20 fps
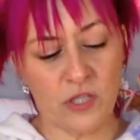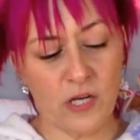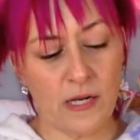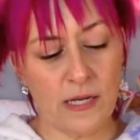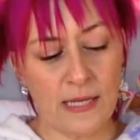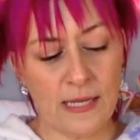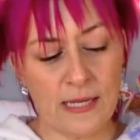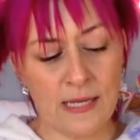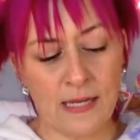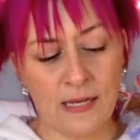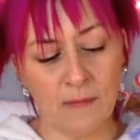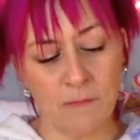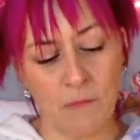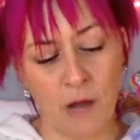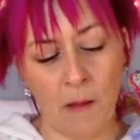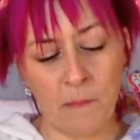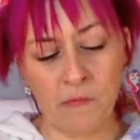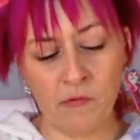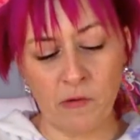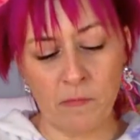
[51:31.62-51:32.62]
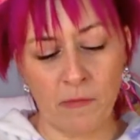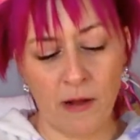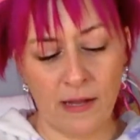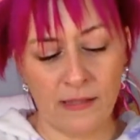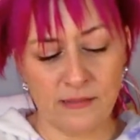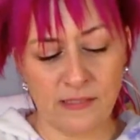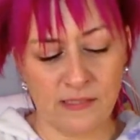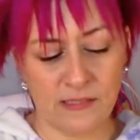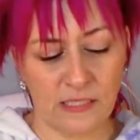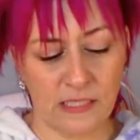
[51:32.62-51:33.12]
When we're done eating,
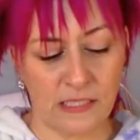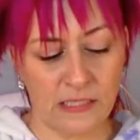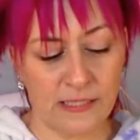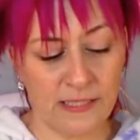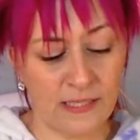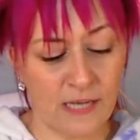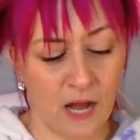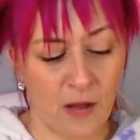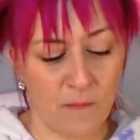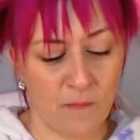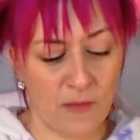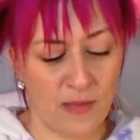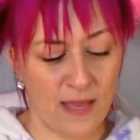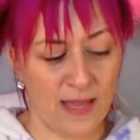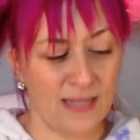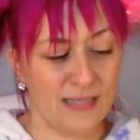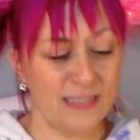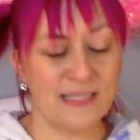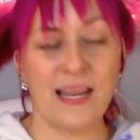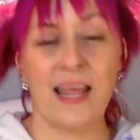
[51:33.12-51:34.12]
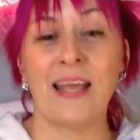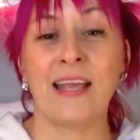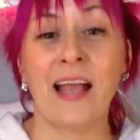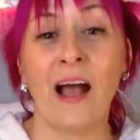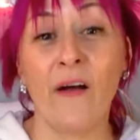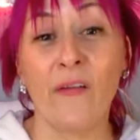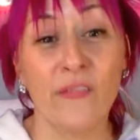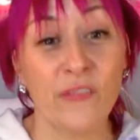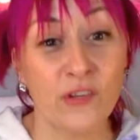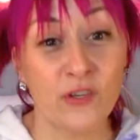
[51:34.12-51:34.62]
Mommy reminds us to clean up
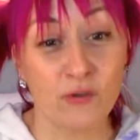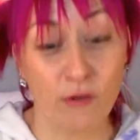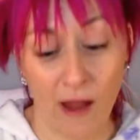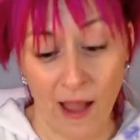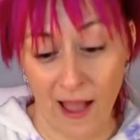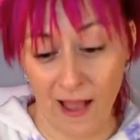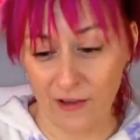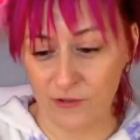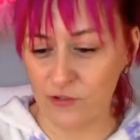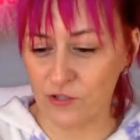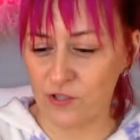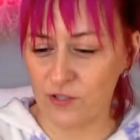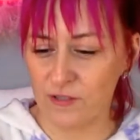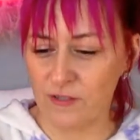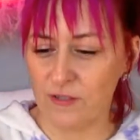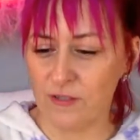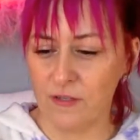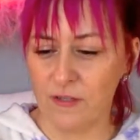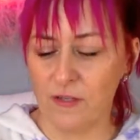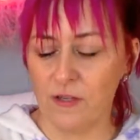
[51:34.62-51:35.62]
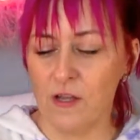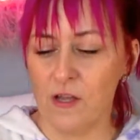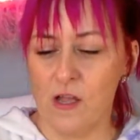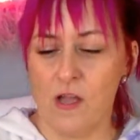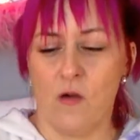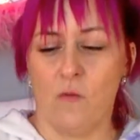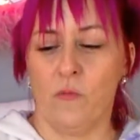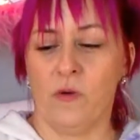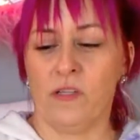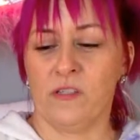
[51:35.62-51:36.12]
and take out the trash.
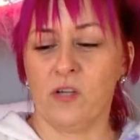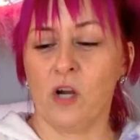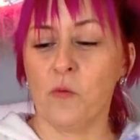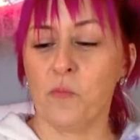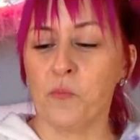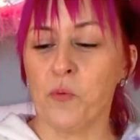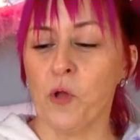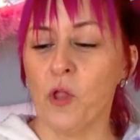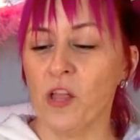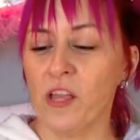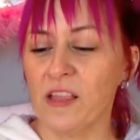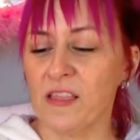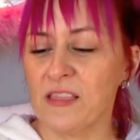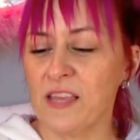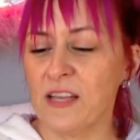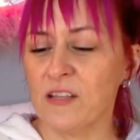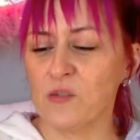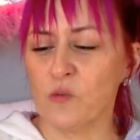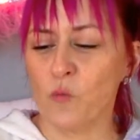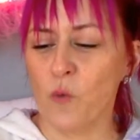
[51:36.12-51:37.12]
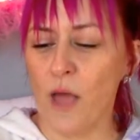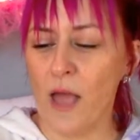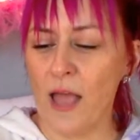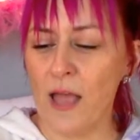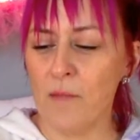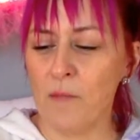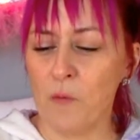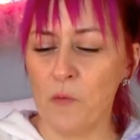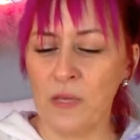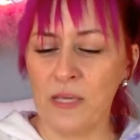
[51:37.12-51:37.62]
We start pulling
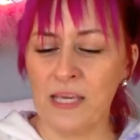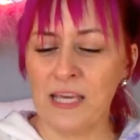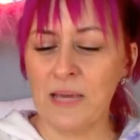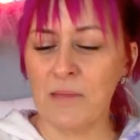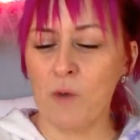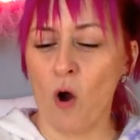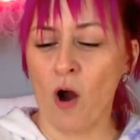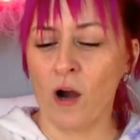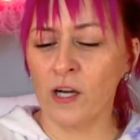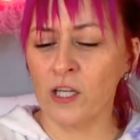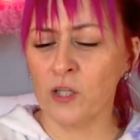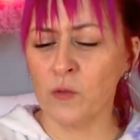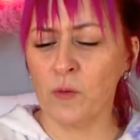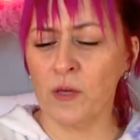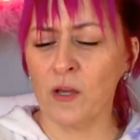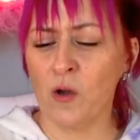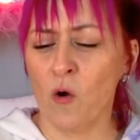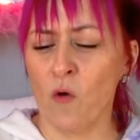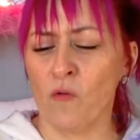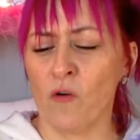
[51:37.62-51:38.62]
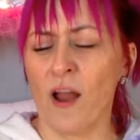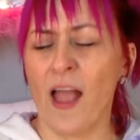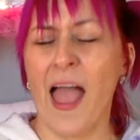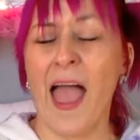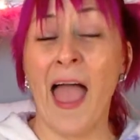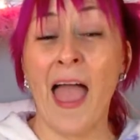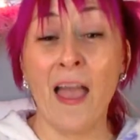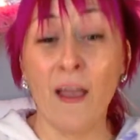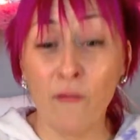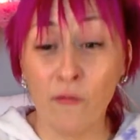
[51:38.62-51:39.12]
things away, but we keep arguing
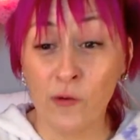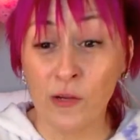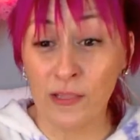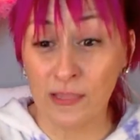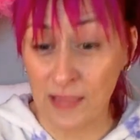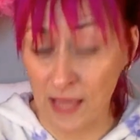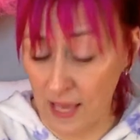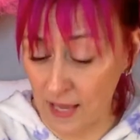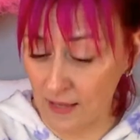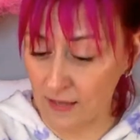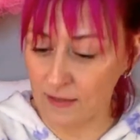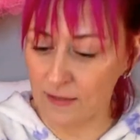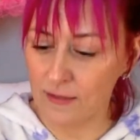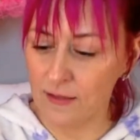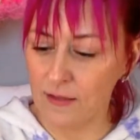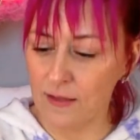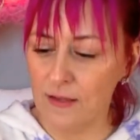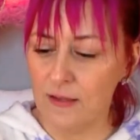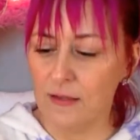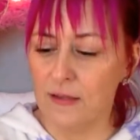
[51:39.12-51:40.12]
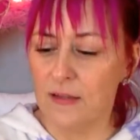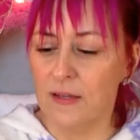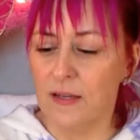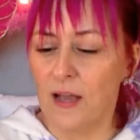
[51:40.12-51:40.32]
over everything.